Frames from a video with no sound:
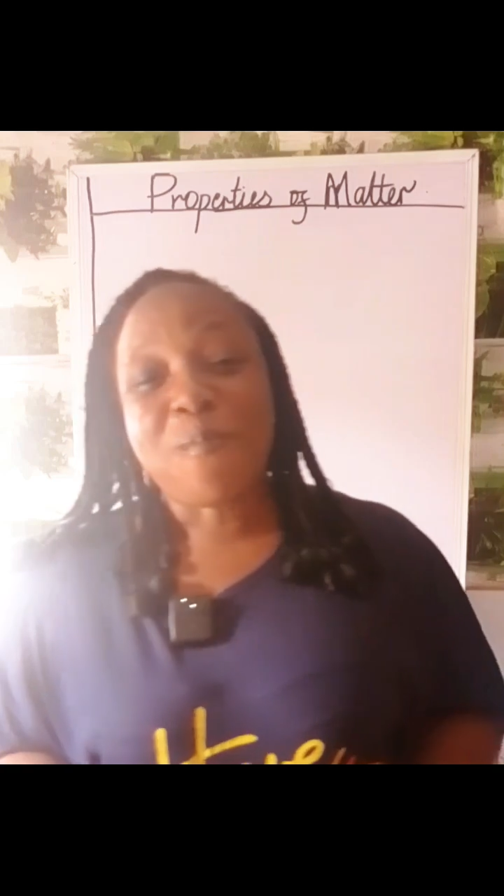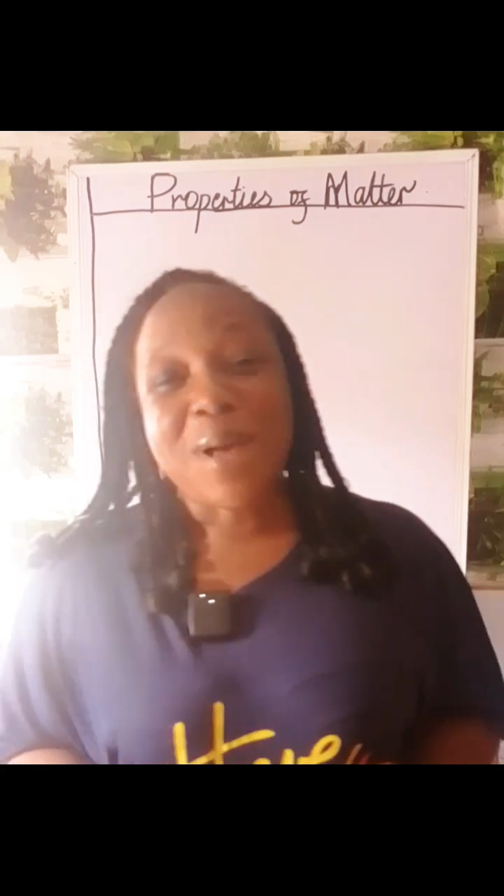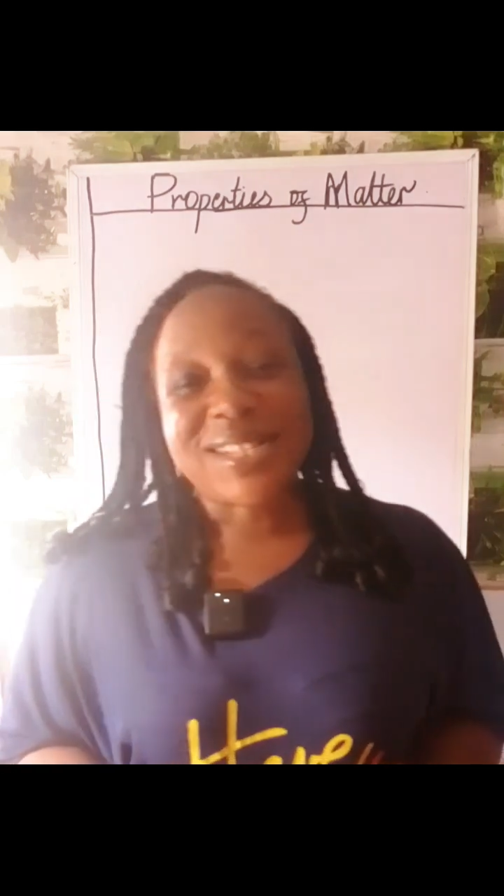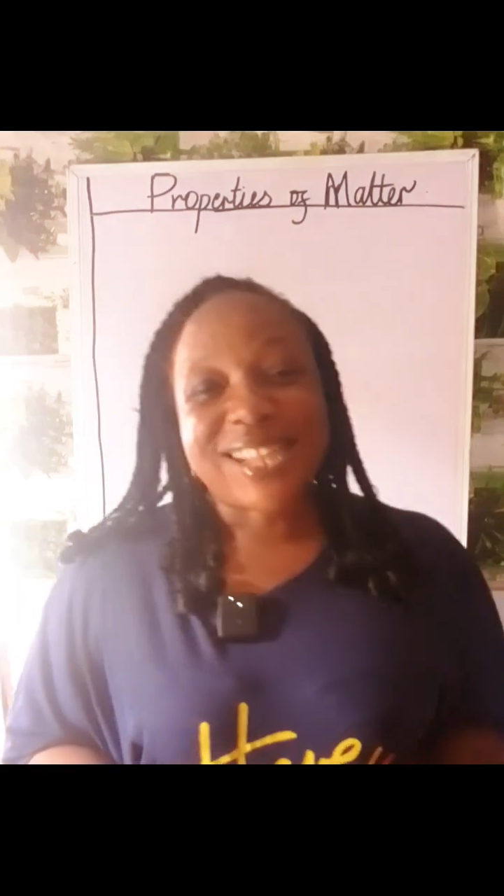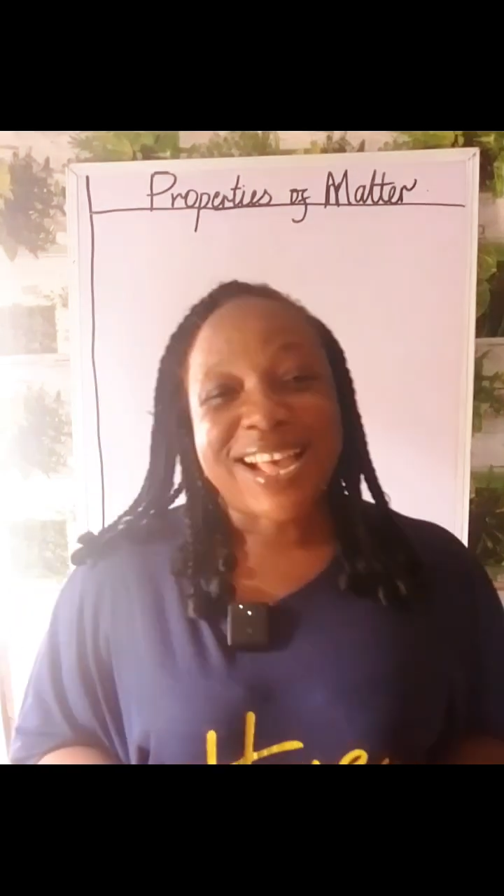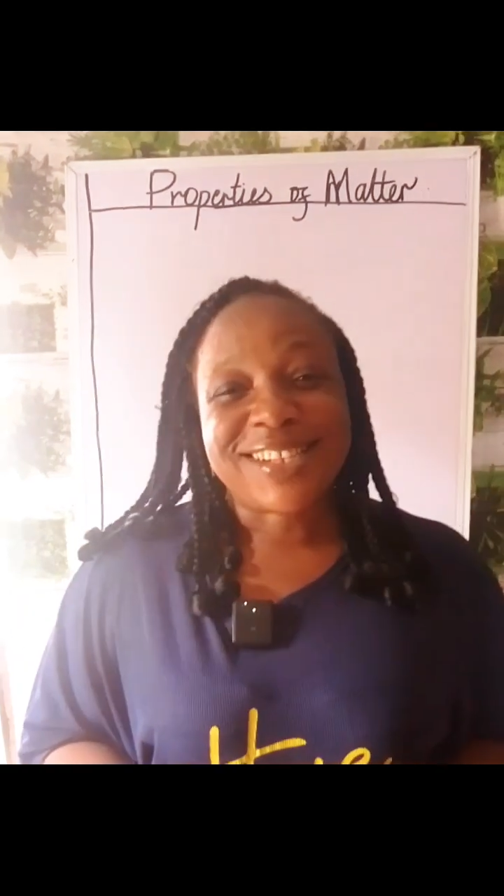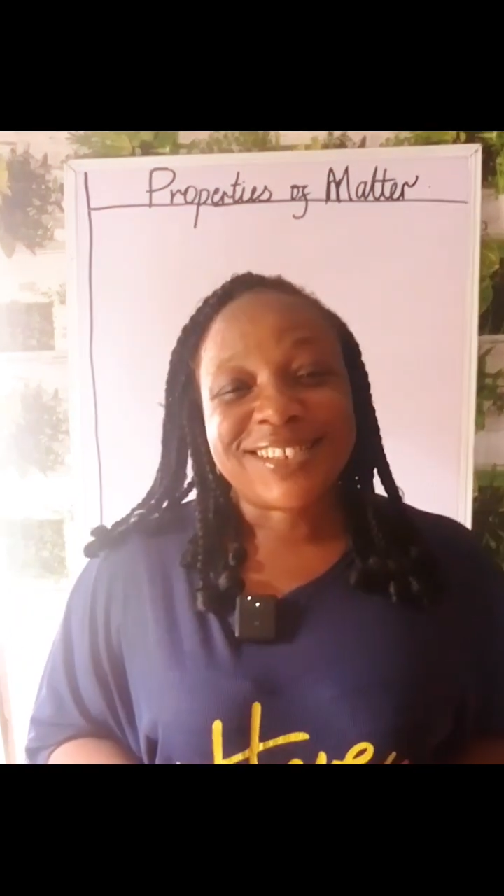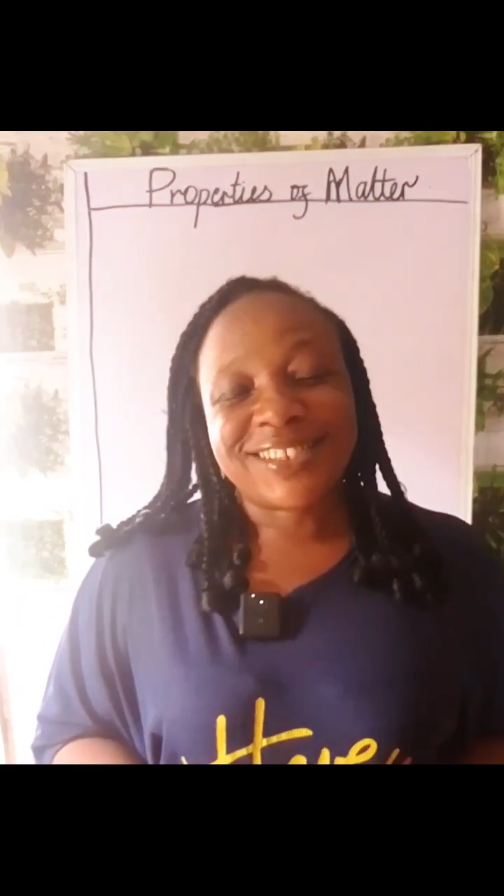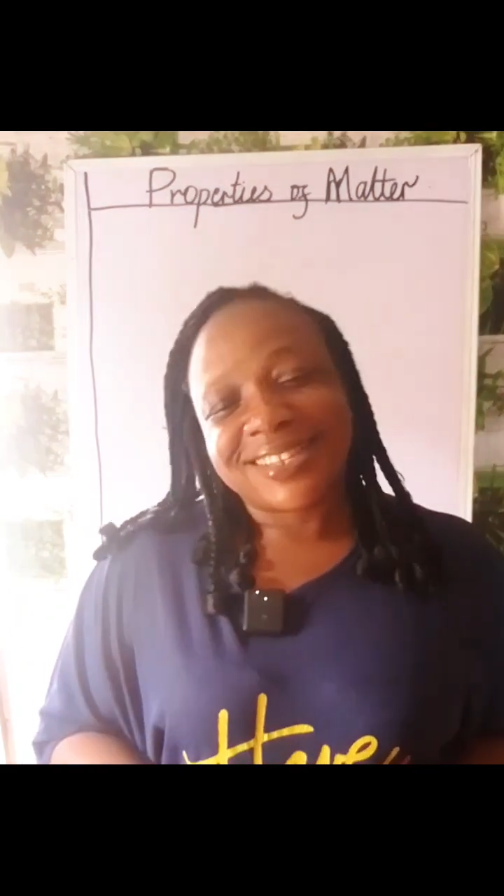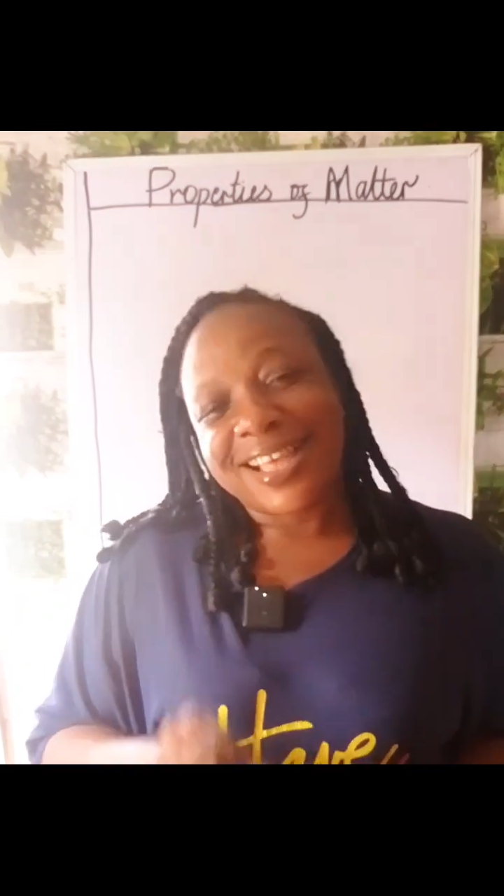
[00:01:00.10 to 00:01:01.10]

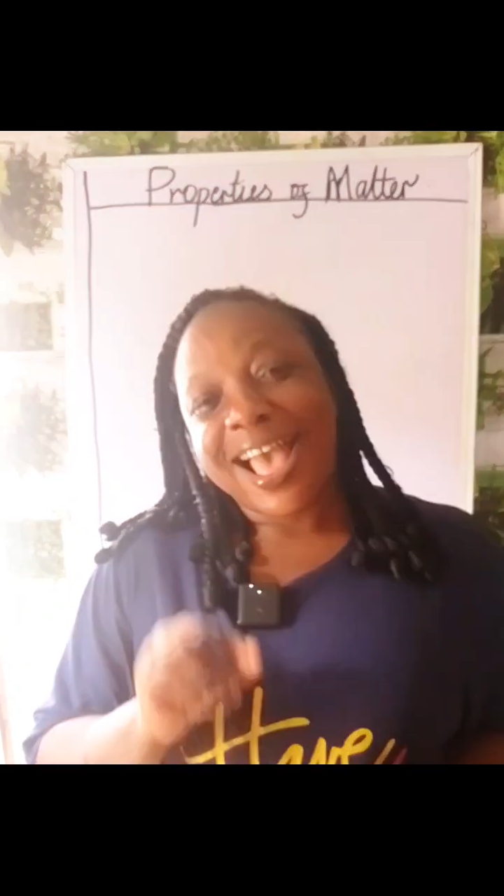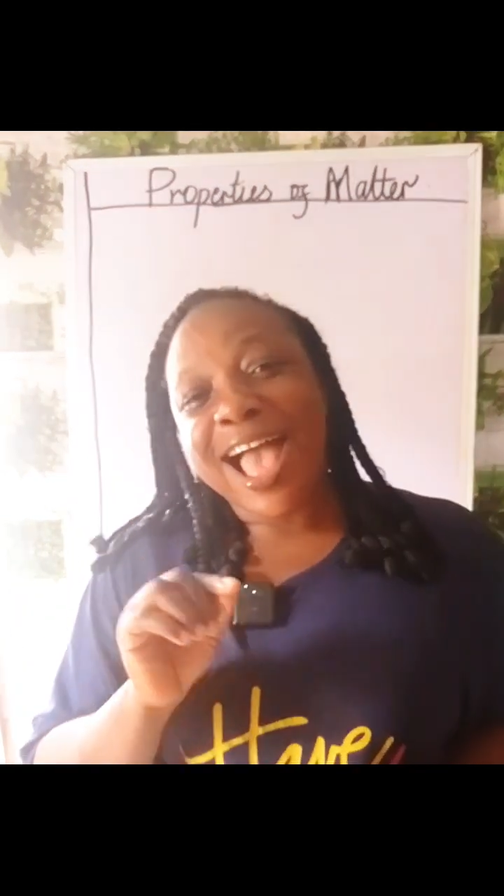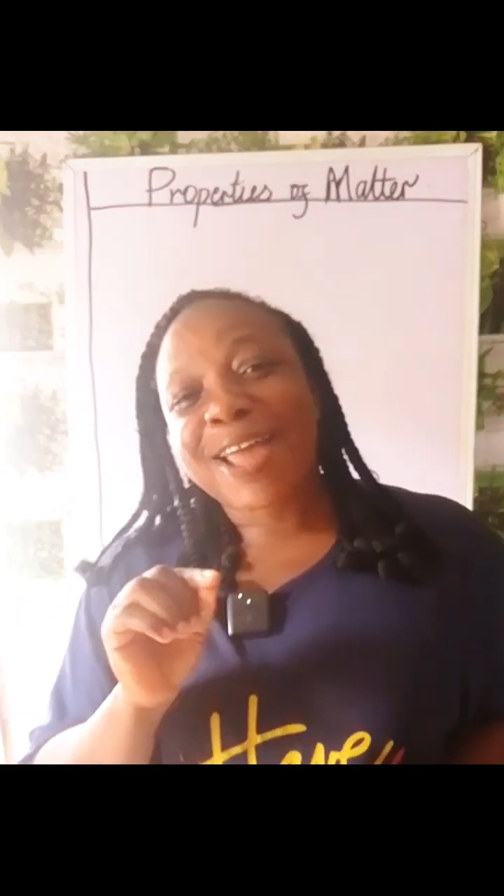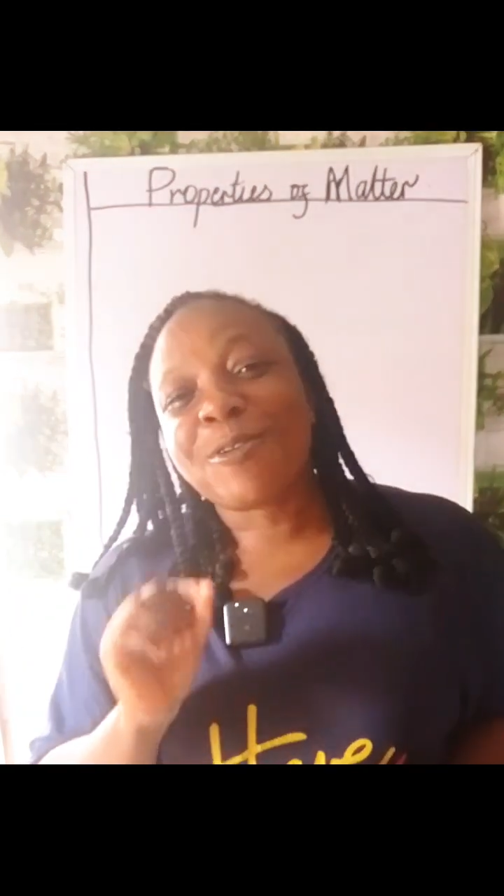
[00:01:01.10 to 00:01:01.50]
matters are